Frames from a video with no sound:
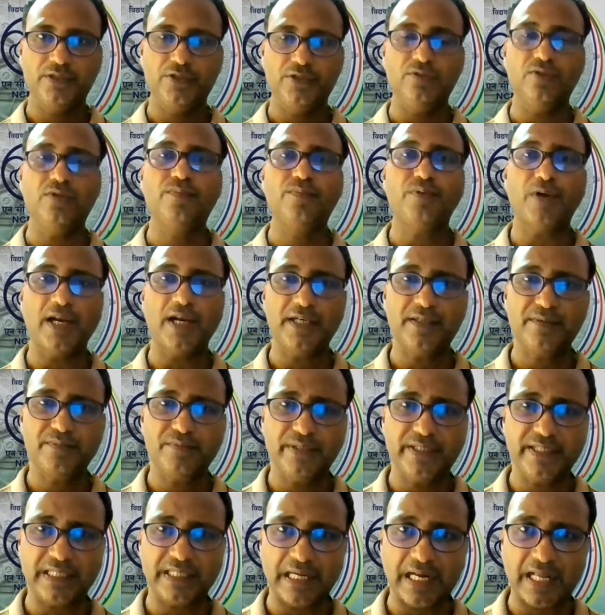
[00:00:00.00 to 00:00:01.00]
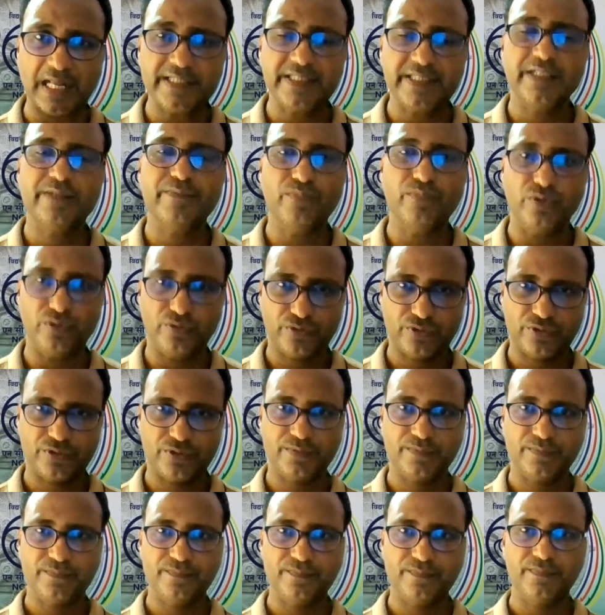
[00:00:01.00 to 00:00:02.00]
you will find many classic books